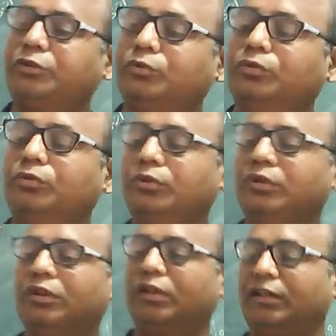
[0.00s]
to
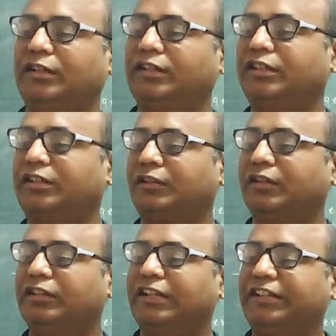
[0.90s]
another.
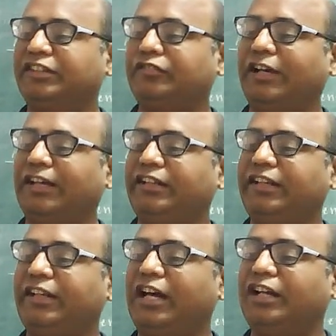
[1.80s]
That is why
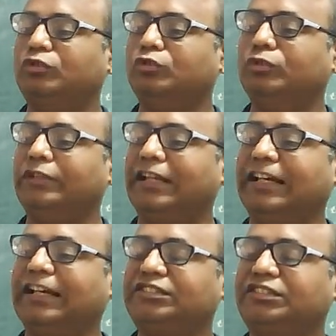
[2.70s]
they are known
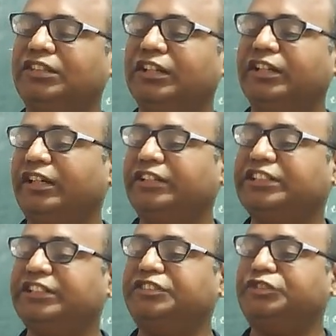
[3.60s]
as
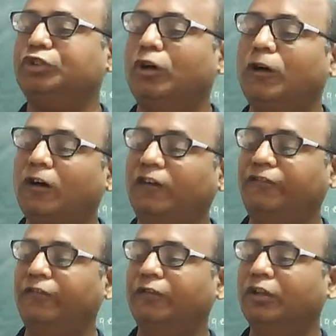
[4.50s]
agents
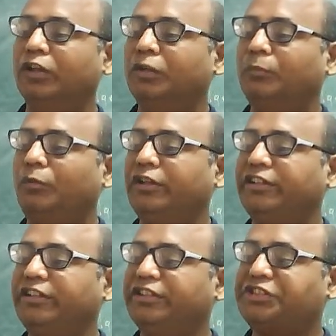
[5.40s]
of
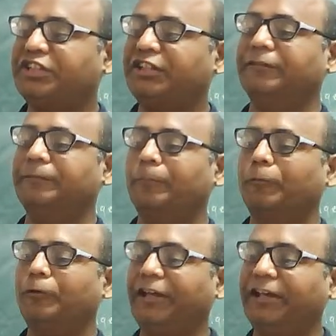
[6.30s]
pollination.
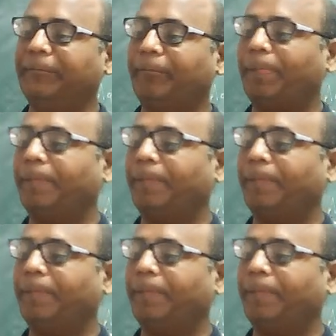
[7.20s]
Okay.